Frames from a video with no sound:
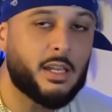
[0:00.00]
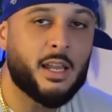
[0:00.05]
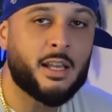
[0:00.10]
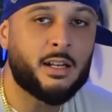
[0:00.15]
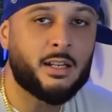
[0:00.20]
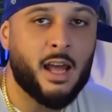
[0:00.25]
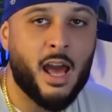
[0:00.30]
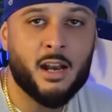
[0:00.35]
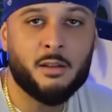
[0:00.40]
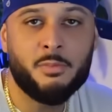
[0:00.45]

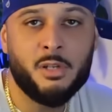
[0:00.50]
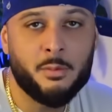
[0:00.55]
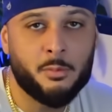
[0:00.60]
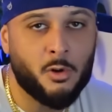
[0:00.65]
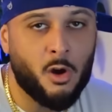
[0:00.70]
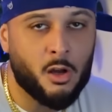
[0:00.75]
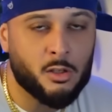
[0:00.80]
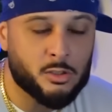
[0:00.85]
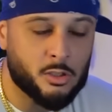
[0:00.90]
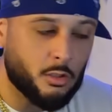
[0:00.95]
And a lot of
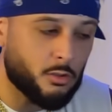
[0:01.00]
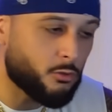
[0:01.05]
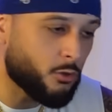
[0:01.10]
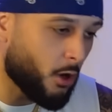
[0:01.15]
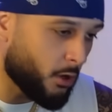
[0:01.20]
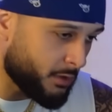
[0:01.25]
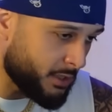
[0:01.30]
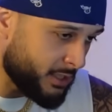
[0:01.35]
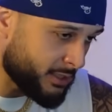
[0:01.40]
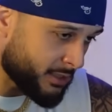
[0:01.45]
people also
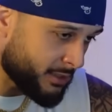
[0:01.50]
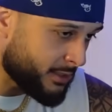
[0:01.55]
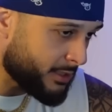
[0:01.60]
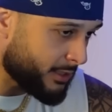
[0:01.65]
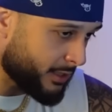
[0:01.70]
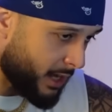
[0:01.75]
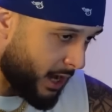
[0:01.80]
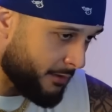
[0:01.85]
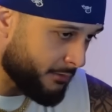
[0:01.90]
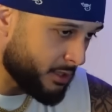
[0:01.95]
throw these into
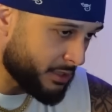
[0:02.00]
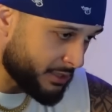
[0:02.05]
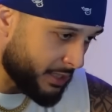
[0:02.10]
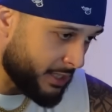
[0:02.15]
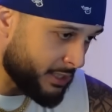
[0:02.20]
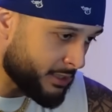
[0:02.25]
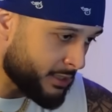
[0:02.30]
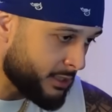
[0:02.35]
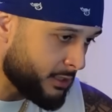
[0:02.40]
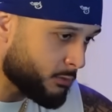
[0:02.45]
the
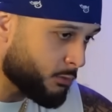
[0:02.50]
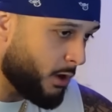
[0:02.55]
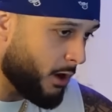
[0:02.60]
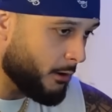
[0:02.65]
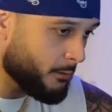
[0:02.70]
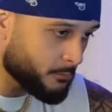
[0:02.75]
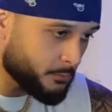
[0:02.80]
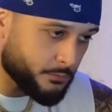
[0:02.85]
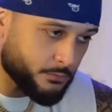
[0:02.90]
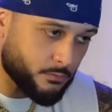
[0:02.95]
conversation as
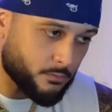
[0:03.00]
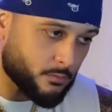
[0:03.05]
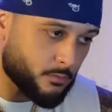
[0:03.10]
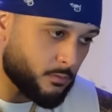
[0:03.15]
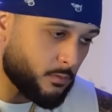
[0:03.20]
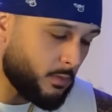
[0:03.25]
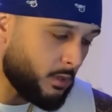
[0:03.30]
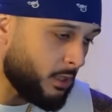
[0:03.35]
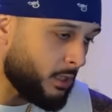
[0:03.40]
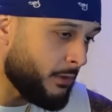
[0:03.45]
well
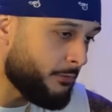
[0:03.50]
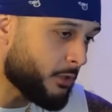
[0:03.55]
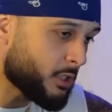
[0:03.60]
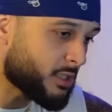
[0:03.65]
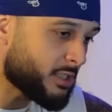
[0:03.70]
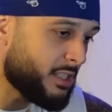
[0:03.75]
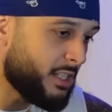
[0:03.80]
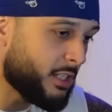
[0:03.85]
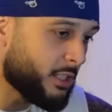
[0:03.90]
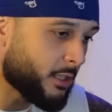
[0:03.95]
for
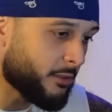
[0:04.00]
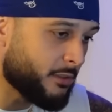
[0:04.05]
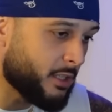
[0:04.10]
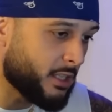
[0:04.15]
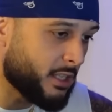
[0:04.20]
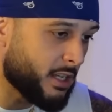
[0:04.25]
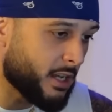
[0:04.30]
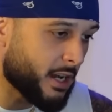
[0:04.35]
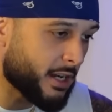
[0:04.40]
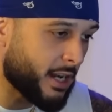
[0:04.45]
sneaker of the
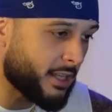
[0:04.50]
year.